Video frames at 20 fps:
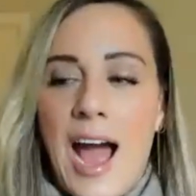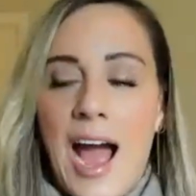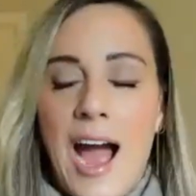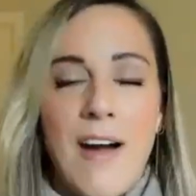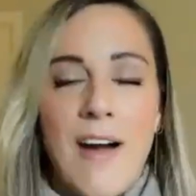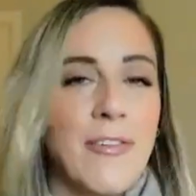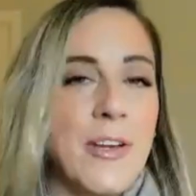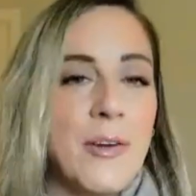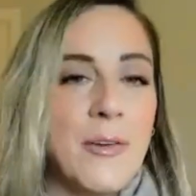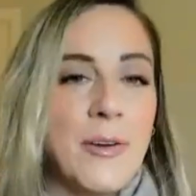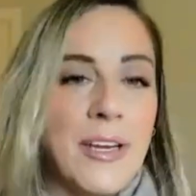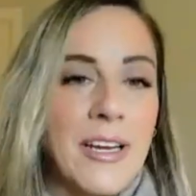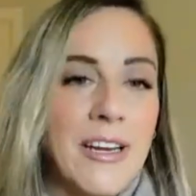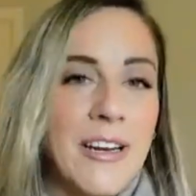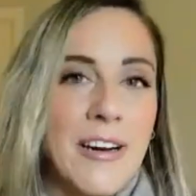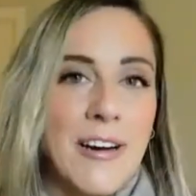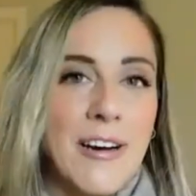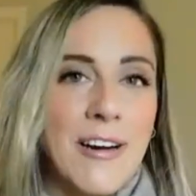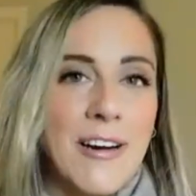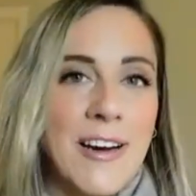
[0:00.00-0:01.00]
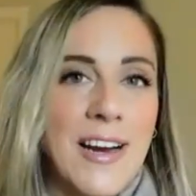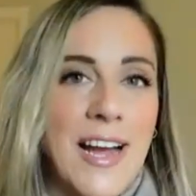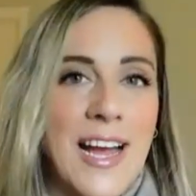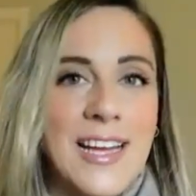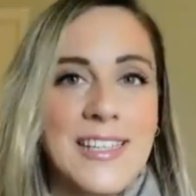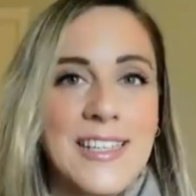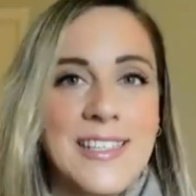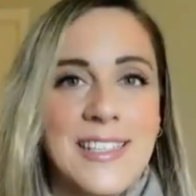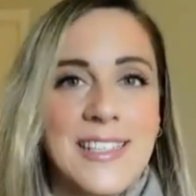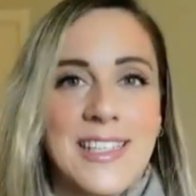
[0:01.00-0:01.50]
have you here
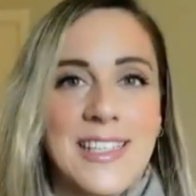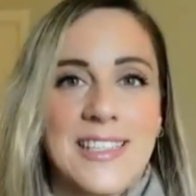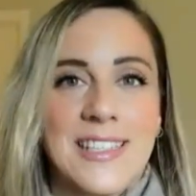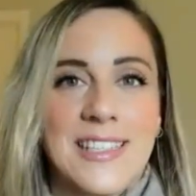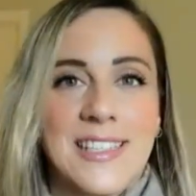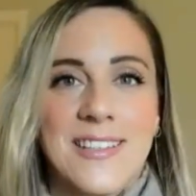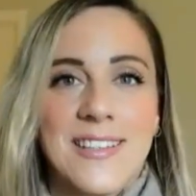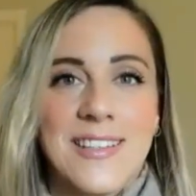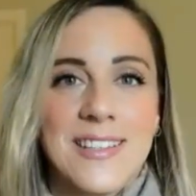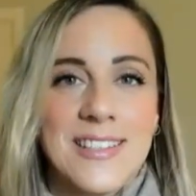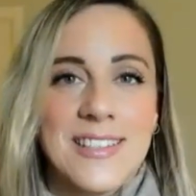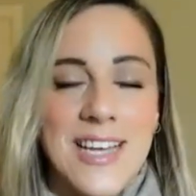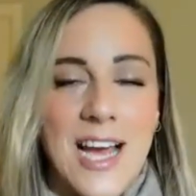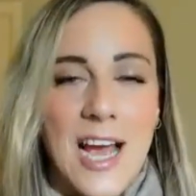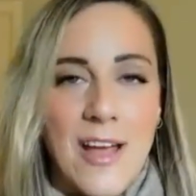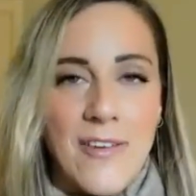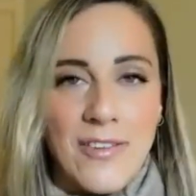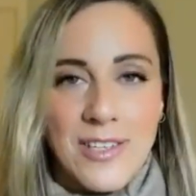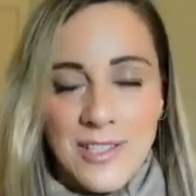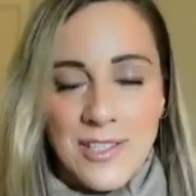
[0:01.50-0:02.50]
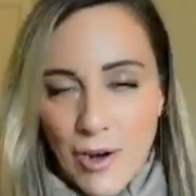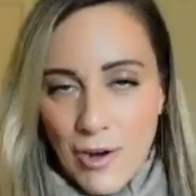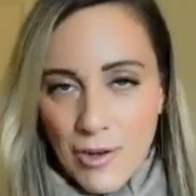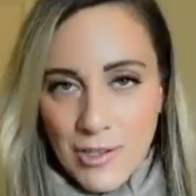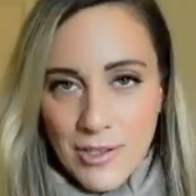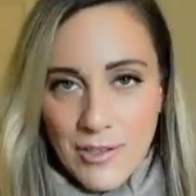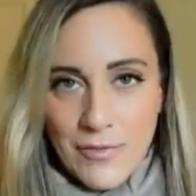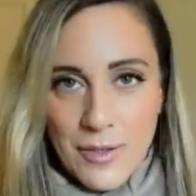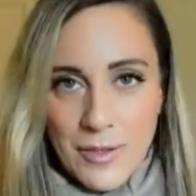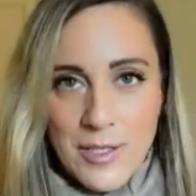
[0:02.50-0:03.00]
and to get to dive into
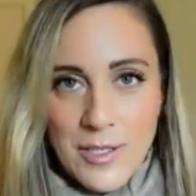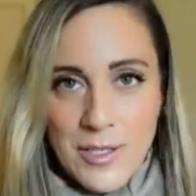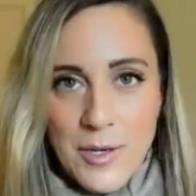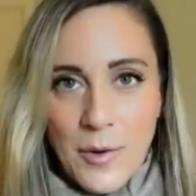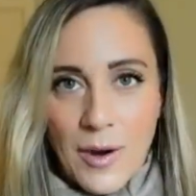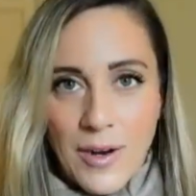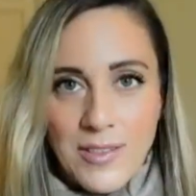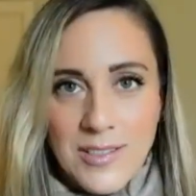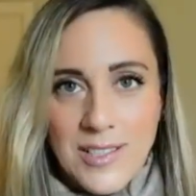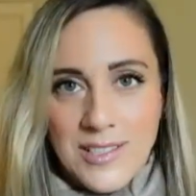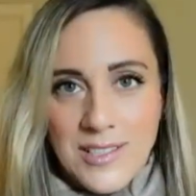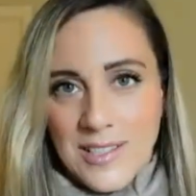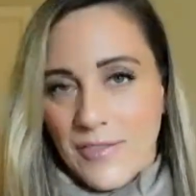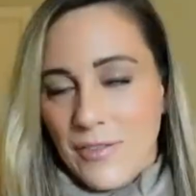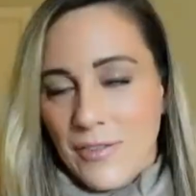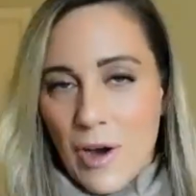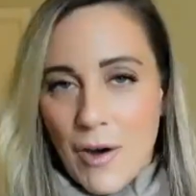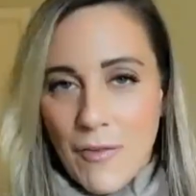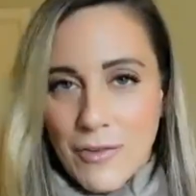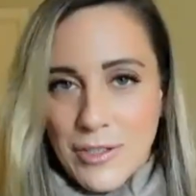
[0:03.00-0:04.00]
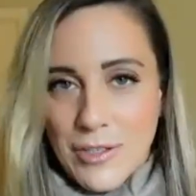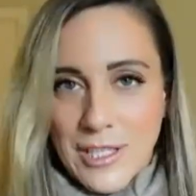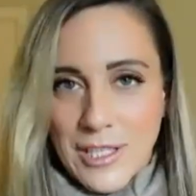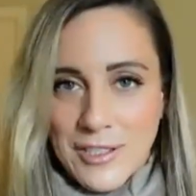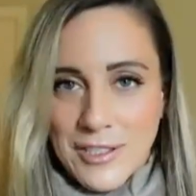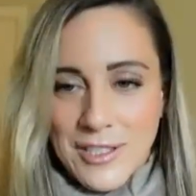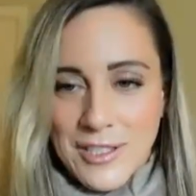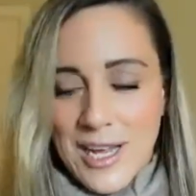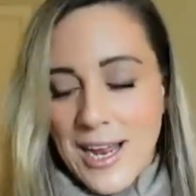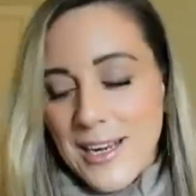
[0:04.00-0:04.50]
all of the nuances of the
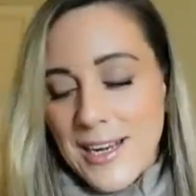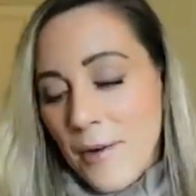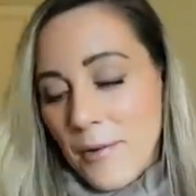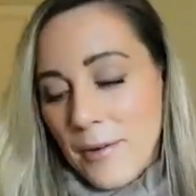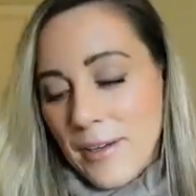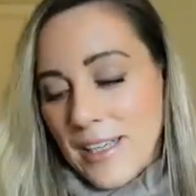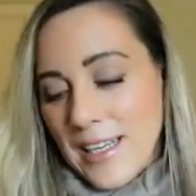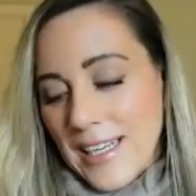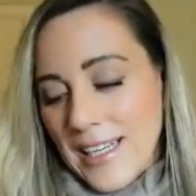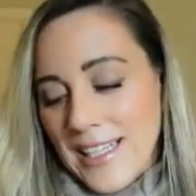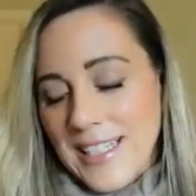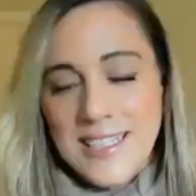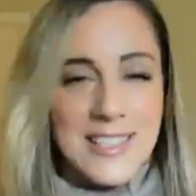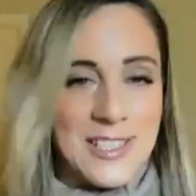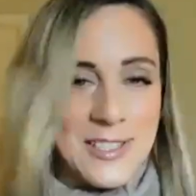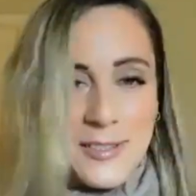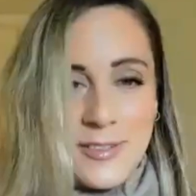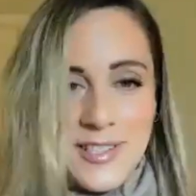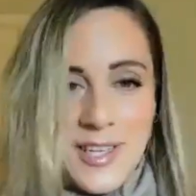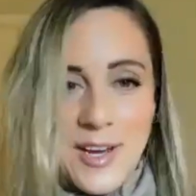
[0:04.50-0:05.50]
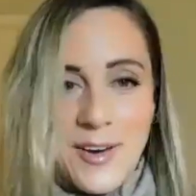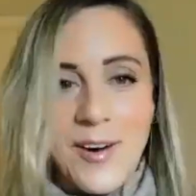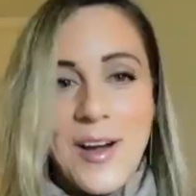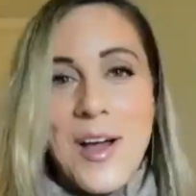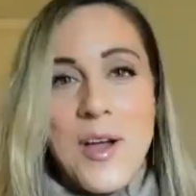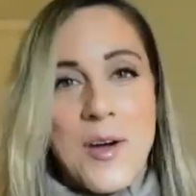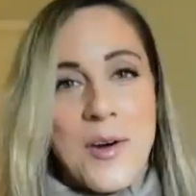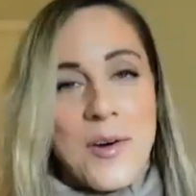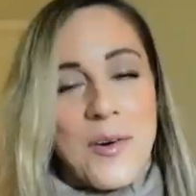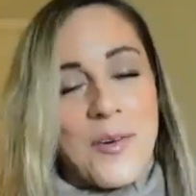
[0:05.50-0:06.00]
conversation that I know we're getting into. So
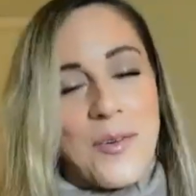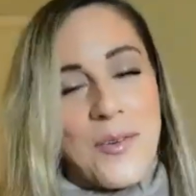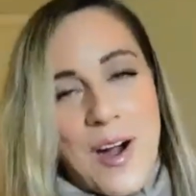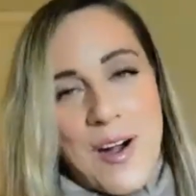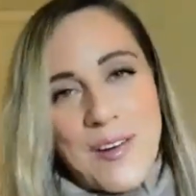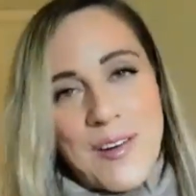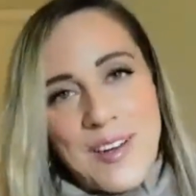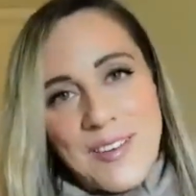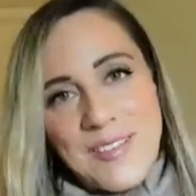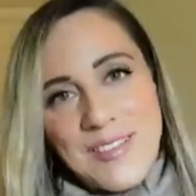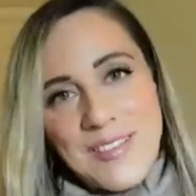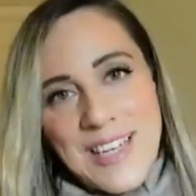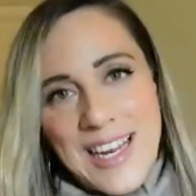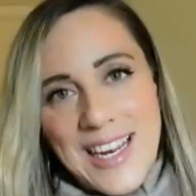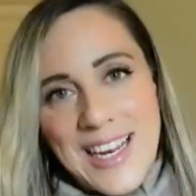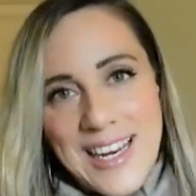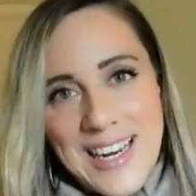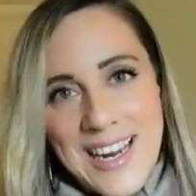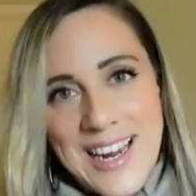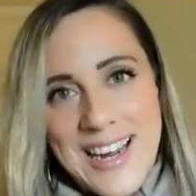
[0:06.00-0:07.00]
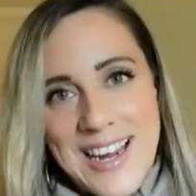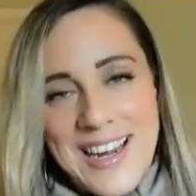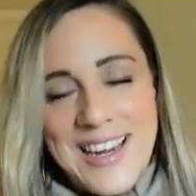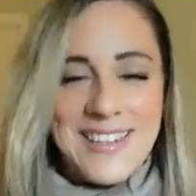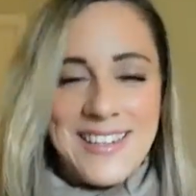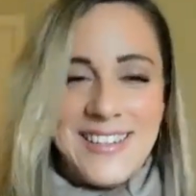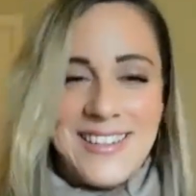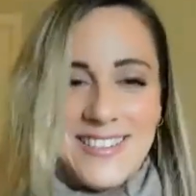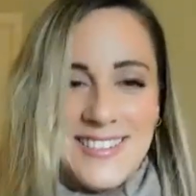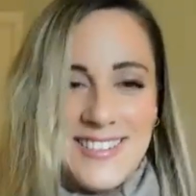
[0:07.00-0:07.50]
welcome,
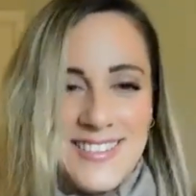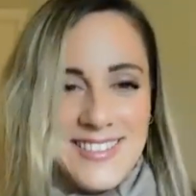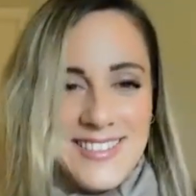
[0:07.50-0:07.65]
Diana.